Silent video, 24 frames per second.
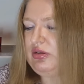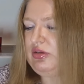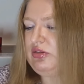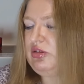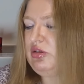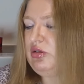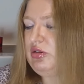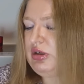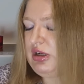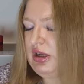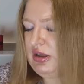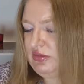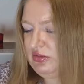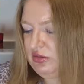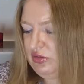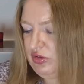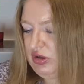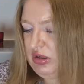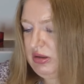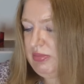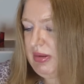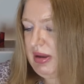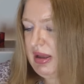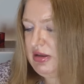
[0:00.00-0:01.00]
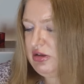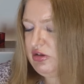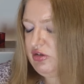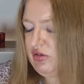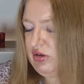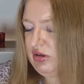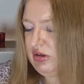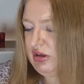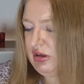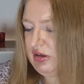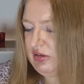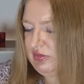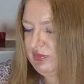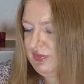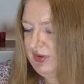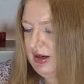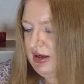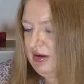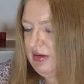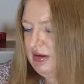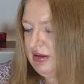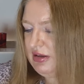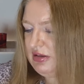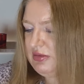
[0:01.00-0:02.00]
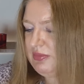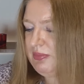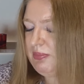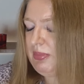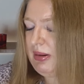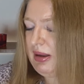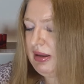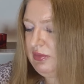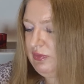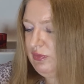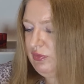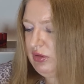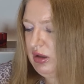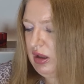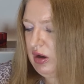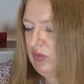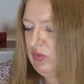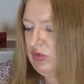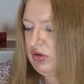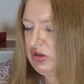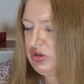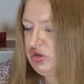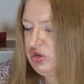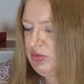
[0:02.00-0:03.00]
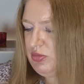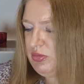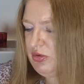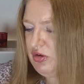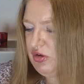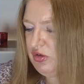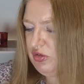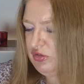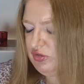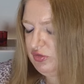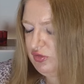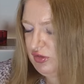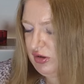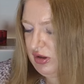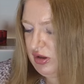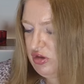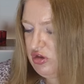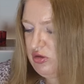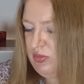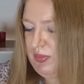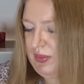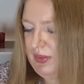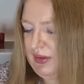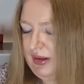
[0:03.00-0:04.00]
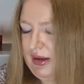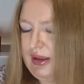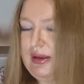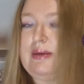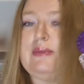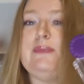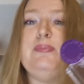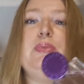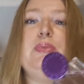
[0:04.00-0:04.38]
So it has green mandarin, it has violet, bellflower, tuberose, frangipani.